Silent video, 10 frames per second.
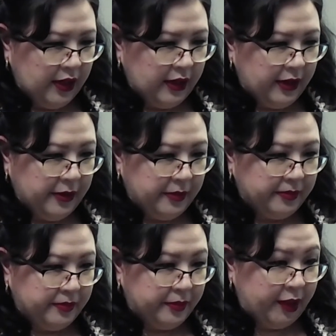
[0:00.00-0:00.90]

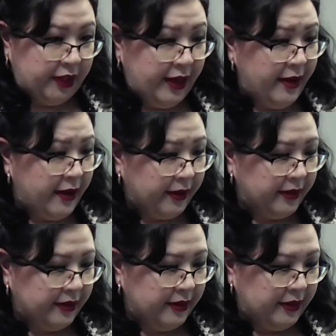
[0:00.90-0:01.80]
But yeah,
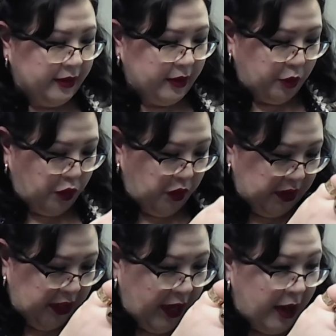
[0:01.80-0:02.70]
I'm
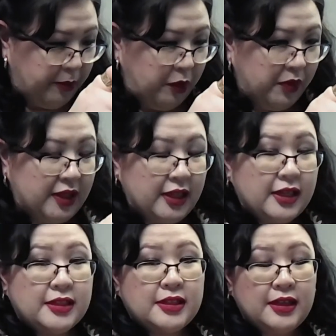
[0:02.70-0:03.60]
really happy with
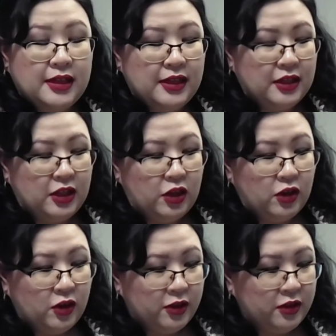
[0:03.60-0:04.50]
this. The
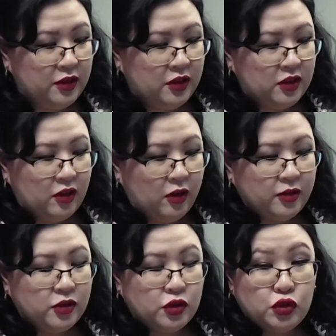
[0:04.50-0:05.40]
yarns
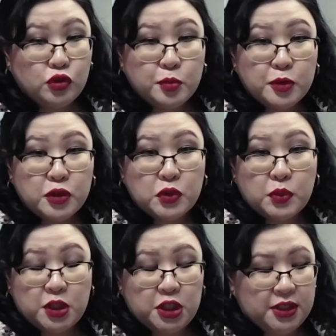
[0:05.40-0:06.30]
are super
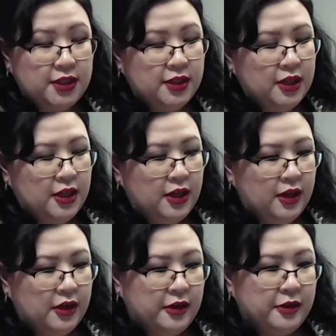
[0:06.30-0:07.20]
squishy.
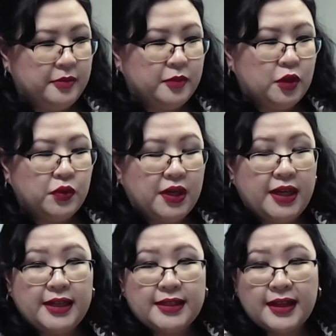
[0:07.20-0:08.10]
The
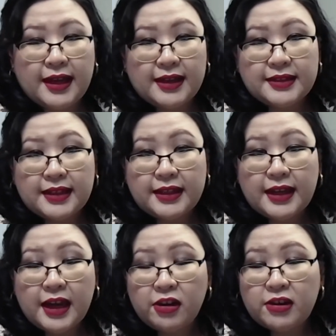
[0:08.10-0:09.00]
gray is Cascade
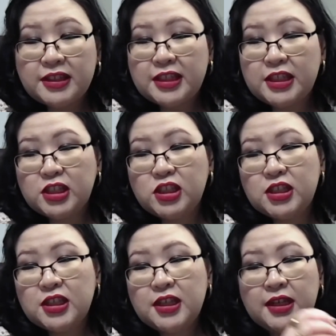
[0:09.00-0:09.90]
Heritage
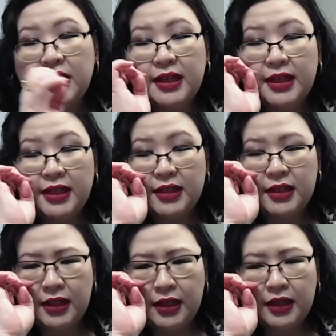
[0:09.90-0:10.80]
in
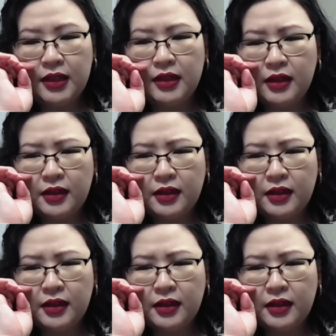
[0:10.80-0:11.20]
a